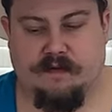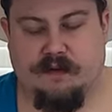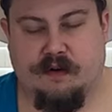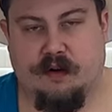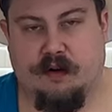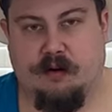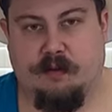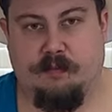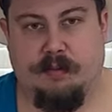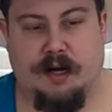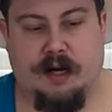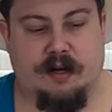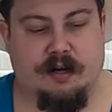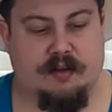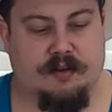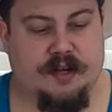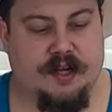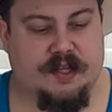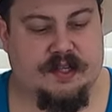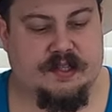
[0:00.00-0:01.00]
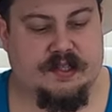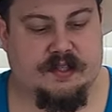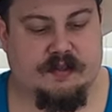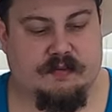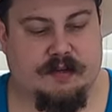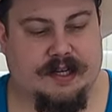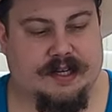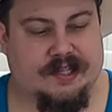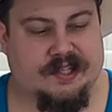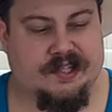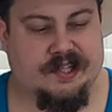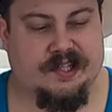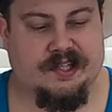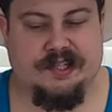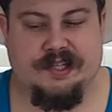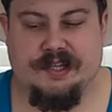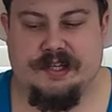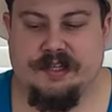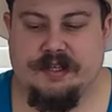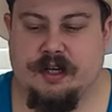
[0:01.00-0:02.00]
for a bottle that's like
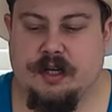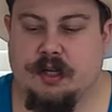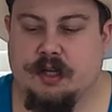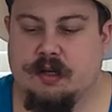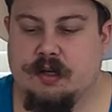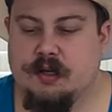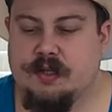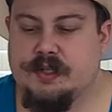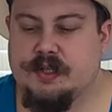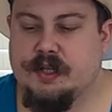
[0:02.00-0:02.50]
$16,